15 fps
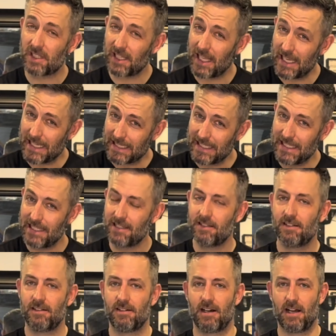likely,
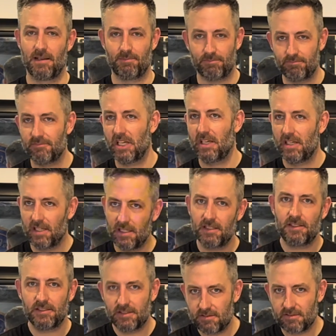I'm
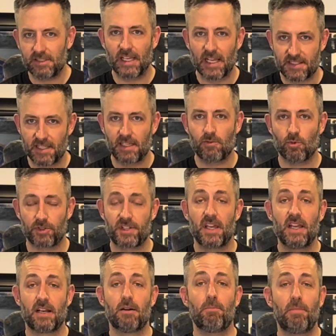guessing, will
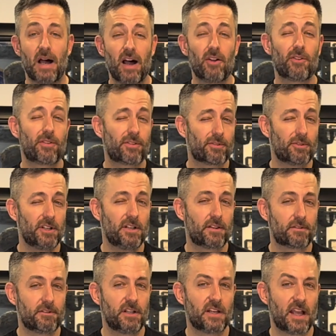take about 3 to
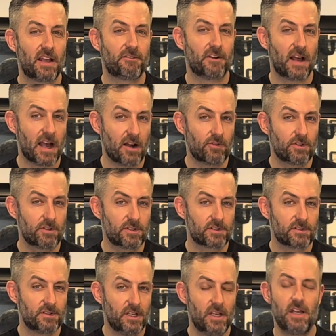3.5 hours.
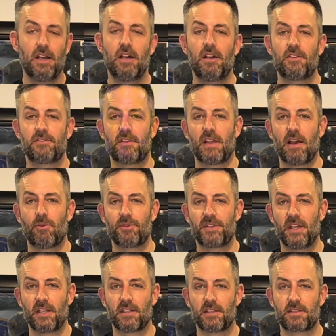So that will
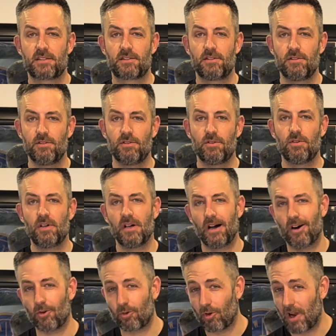take us to
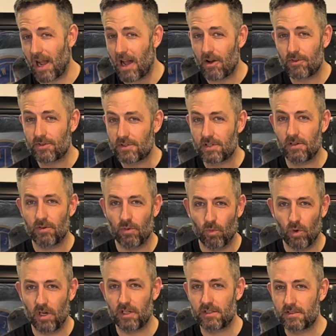around
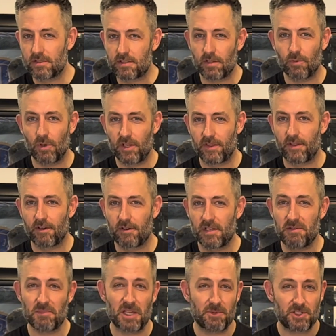1 to 1:30,
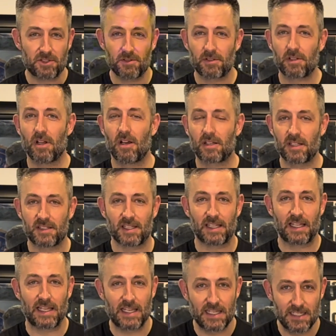maybe 2 o'clock at the
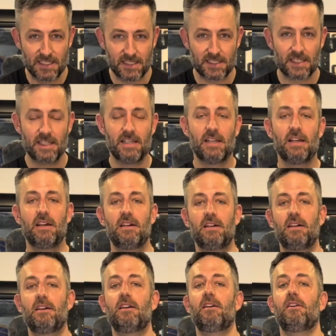latest.
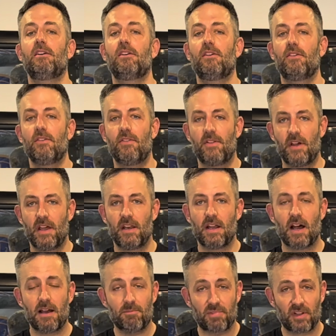Then
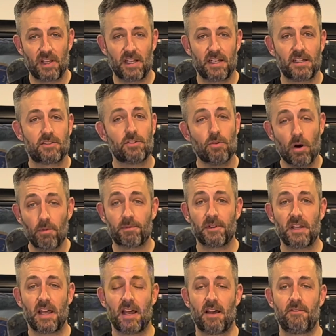I'm planning to hopefully
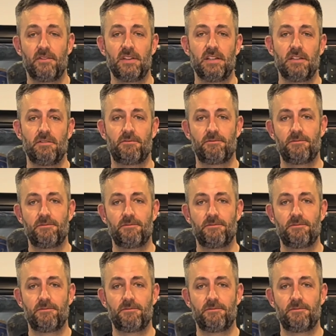have the